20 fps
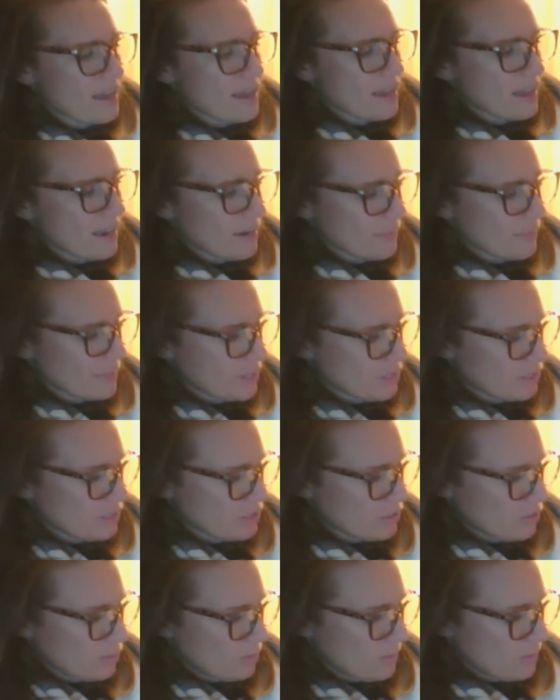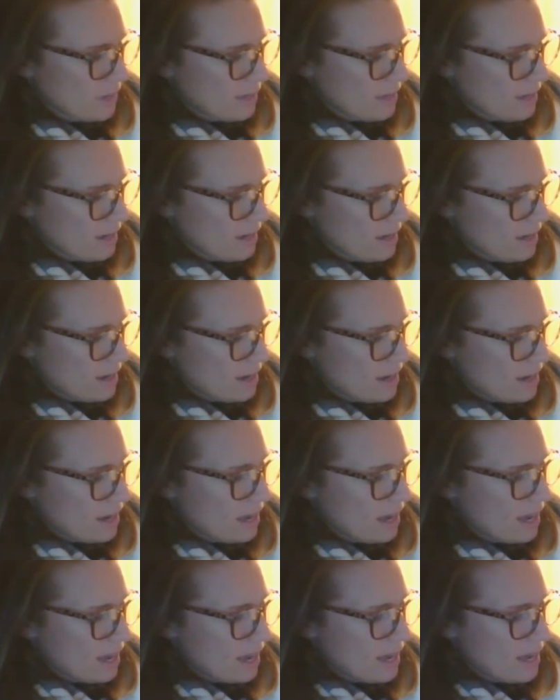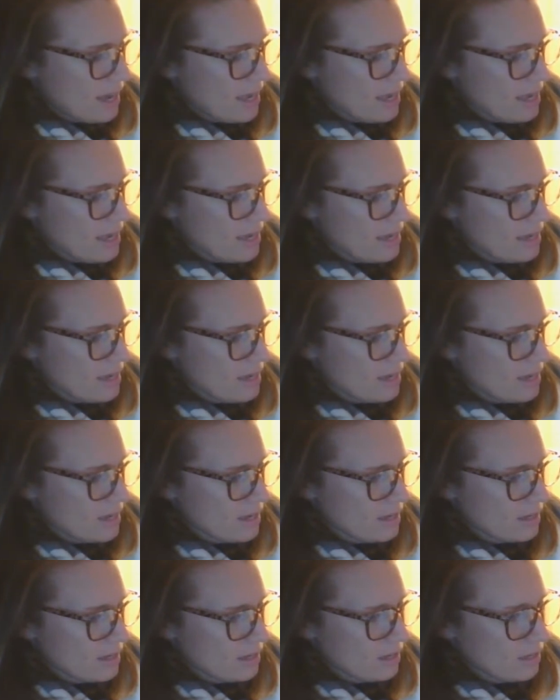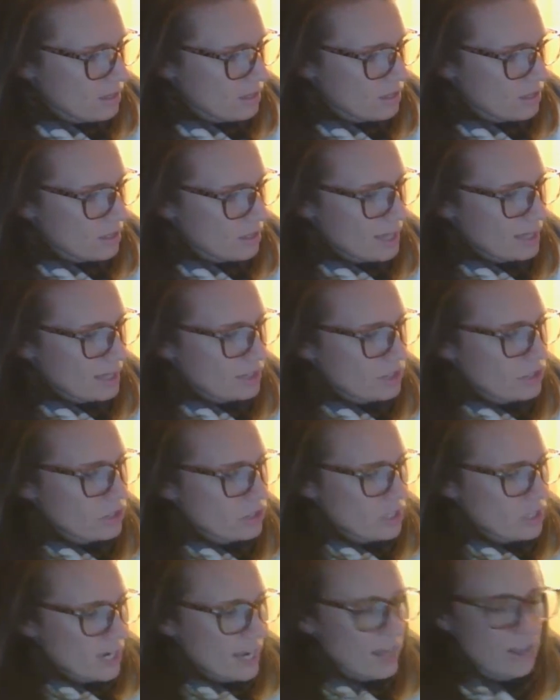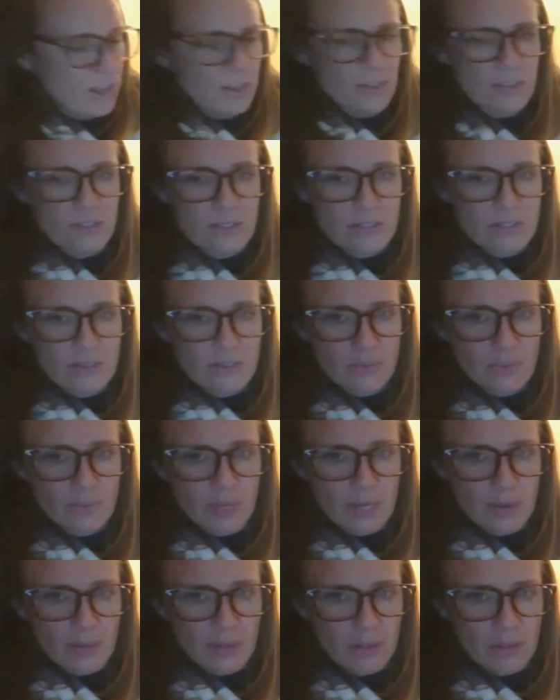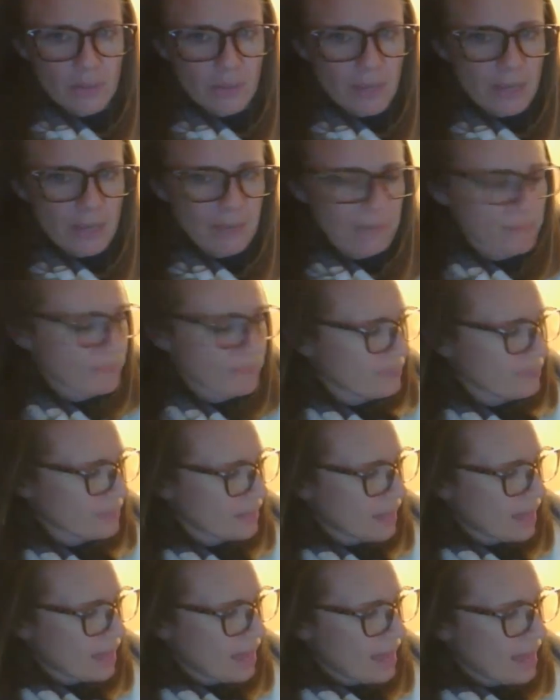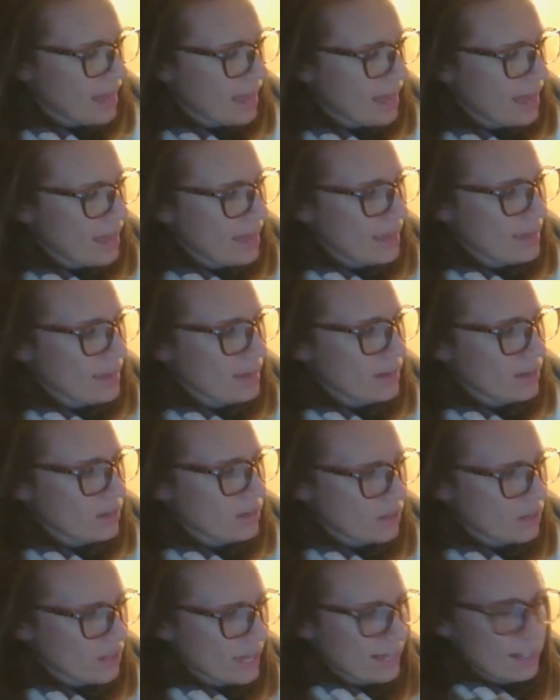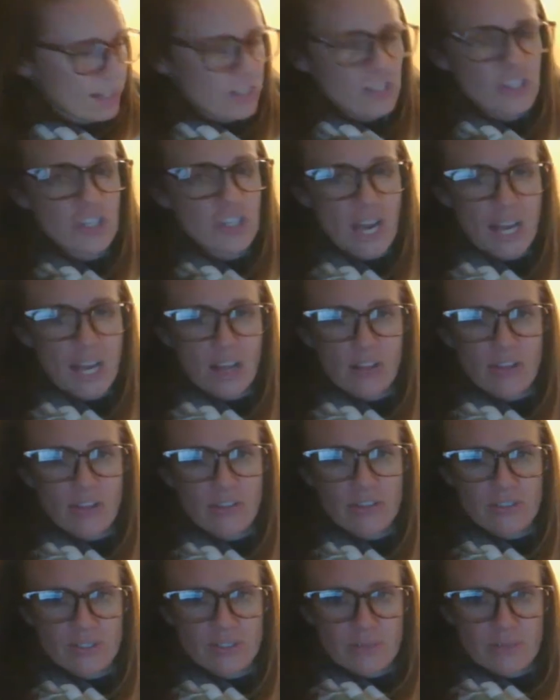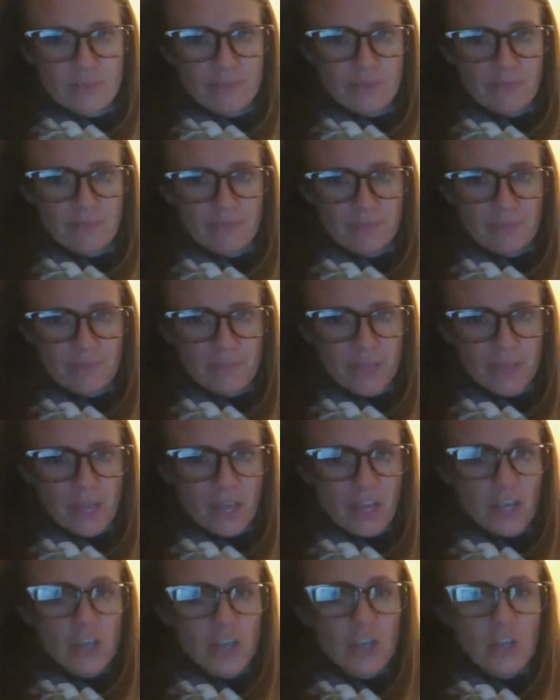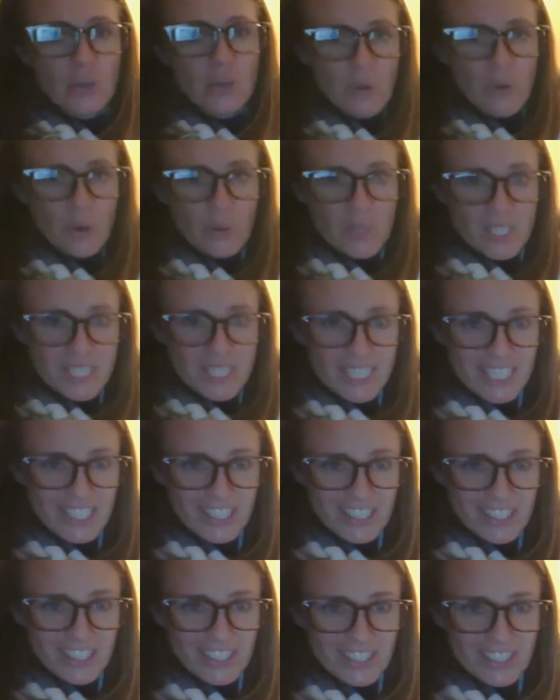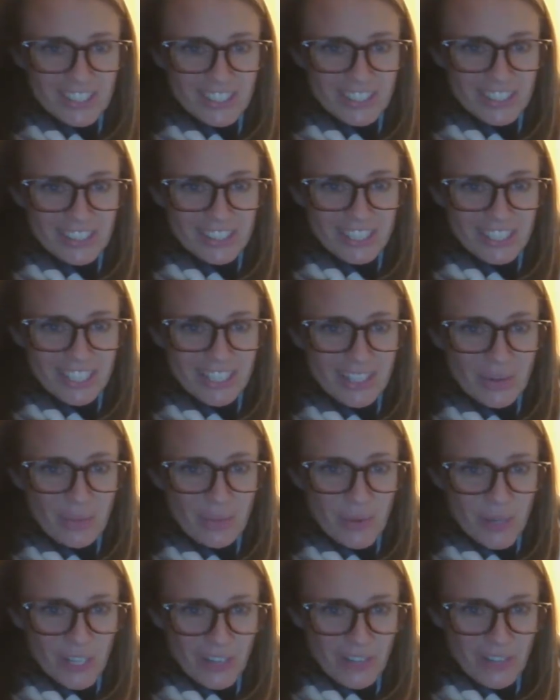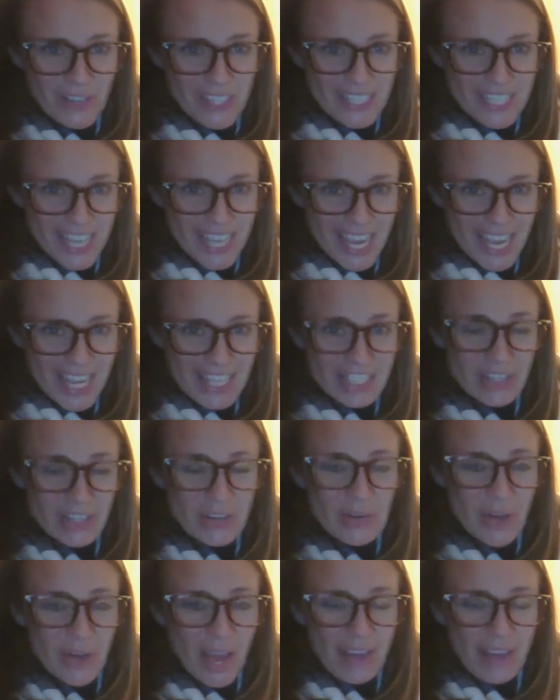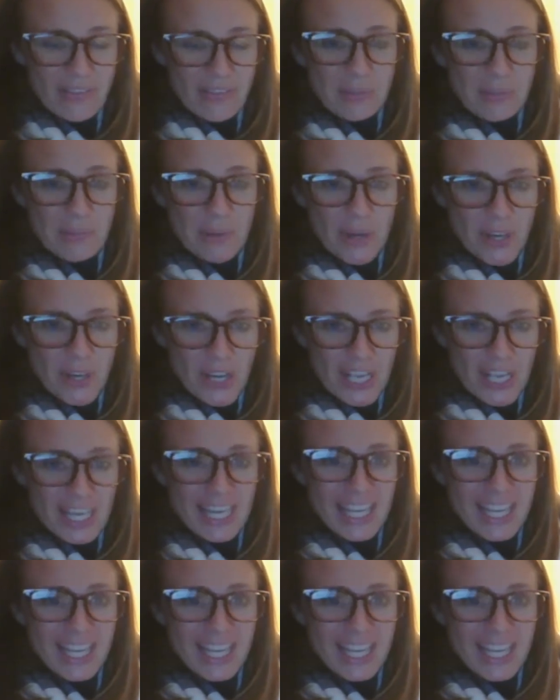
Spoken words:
And I'm going to scoop it. I collect shells. Read it with me. I collect shells. You know the deal. It's a word of the day, so you have to put it